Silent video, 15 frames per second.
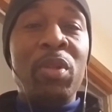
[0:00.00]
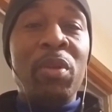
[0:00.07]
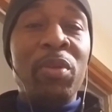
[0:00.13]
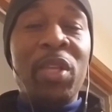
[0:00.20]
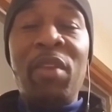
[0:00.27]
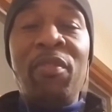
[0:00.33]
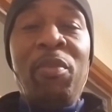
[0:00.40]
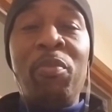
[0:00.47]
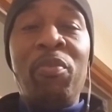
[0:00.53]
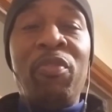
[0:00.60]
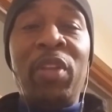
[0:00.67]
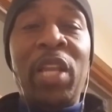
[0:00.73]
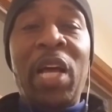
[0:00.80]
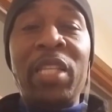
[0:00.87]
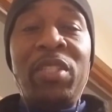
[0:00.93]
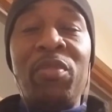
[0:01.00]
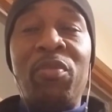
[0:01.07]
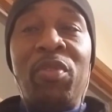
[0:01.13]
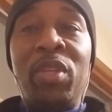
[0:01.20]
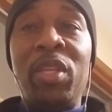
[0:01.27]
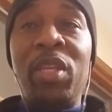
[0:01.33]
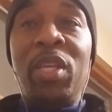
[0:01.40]
given
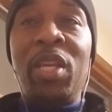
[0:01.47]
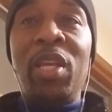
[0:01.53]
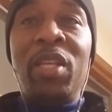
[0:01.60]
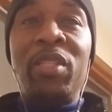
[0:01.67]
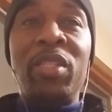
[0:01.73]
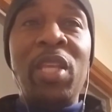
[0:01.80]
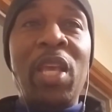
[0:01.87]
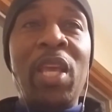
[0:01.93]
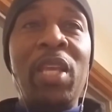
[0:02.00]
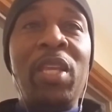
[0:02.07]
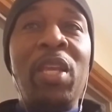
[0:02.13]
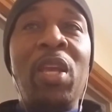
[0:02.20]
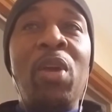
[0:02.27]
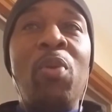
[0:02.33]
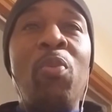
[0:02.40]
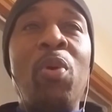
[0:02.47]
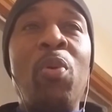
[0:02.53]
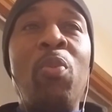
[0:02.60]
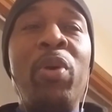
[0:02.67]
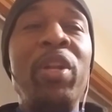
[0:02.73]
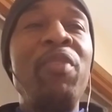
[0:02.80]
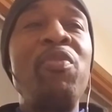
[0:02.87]
philosophy, saying, well,
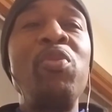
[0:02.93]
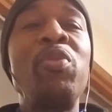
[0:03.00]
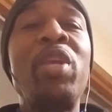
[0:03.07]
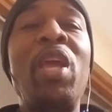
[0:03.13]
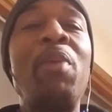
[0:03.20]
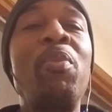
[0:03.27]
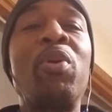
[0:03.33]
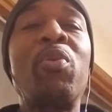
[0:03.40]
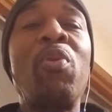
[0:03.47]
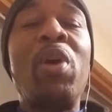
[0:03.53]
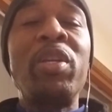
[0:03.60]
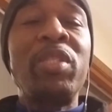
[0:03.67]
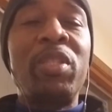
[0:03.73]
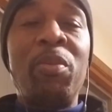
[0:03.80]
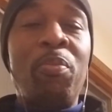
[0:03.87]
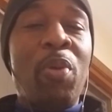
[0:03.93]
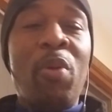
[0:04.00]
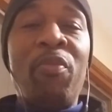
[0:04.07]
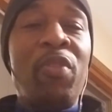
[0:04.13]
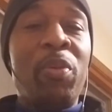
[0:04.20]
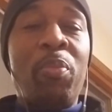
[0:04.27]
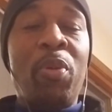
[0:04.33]
what if you came across the
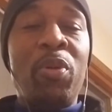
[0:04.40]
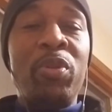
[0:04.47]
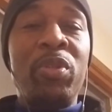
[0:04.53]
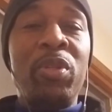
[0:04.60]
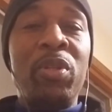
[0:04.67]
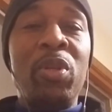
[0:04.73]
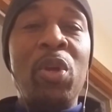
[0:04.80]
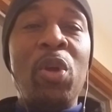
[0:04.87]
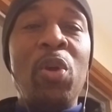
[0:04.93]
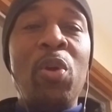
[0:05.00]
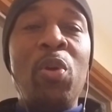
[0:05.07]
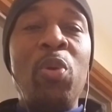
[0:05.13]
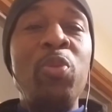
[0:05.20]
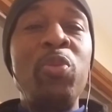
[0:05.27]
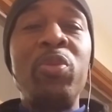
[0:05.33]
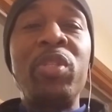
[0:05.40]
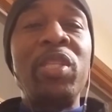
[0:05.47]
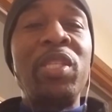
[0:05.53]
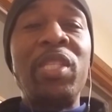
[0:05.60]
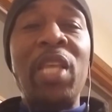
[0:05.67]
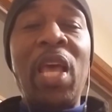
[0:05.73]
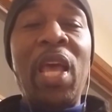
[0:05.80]
perfect person who's to
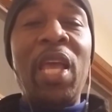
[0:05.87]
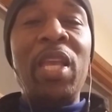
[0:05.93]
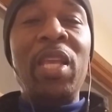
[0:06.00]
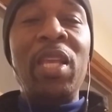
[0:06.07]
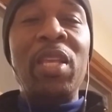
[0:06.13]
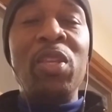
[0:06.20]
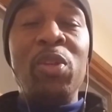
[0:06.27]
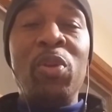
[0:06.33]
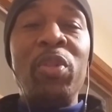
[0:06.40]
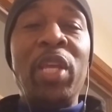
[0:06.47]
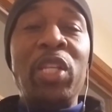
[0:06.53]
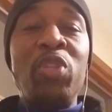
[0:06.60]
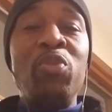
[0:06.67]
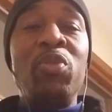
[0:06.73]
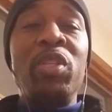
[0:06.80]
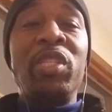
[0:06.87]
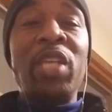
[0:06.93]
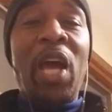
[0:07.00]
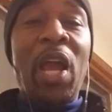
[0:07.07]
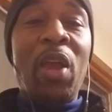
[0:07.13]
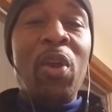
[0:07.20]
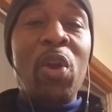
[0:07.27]
say, that you
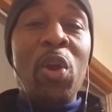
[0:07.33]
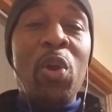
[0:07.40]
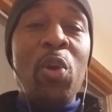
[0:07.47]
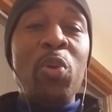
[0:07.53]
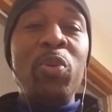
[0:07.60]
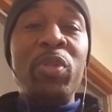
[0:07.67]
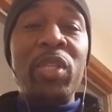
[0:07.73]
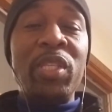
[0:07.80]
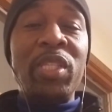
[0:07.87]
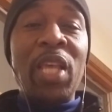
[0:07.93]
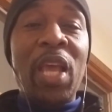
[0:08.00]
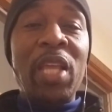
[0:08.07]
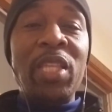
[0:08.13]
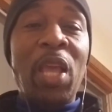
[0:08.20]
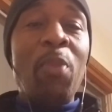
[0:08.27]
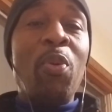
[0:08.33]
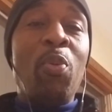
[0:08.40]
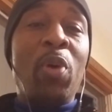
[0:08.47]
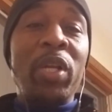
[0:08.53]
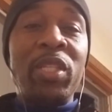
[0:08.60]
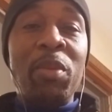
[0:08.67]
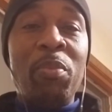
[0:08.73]
desire? Who's to say they will
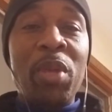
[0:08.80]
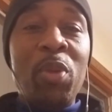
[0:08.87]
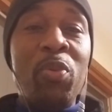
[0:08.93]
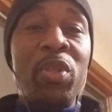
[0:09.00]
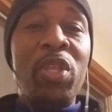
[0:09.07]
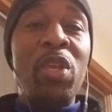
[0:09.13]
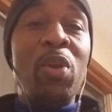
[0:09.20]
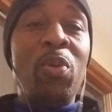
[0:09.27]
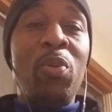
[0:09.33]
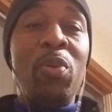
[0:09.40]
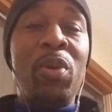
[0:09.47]
want to be with you?